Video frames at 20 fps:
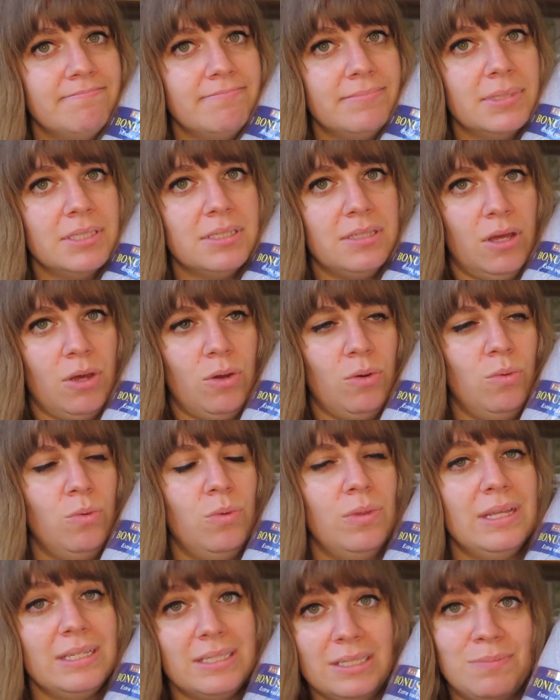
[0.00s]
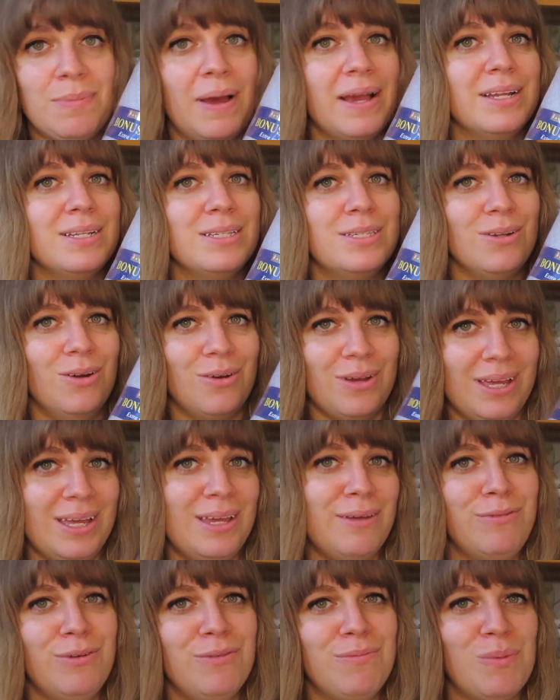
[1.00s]
So this is back in stock
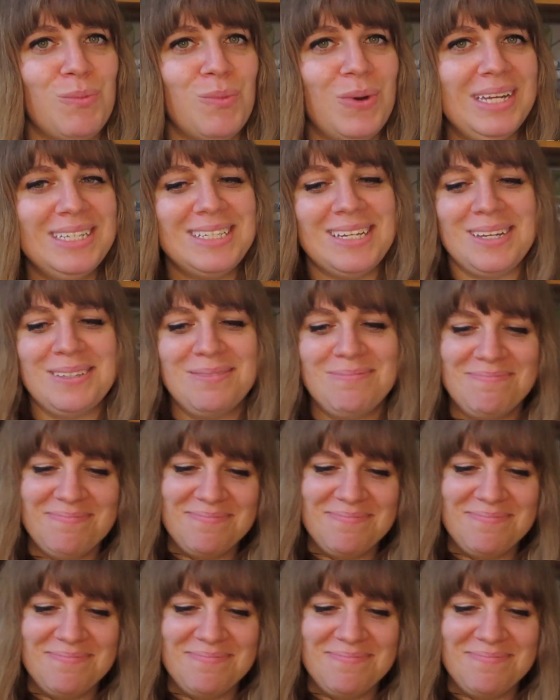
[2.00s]
if you've been waiting.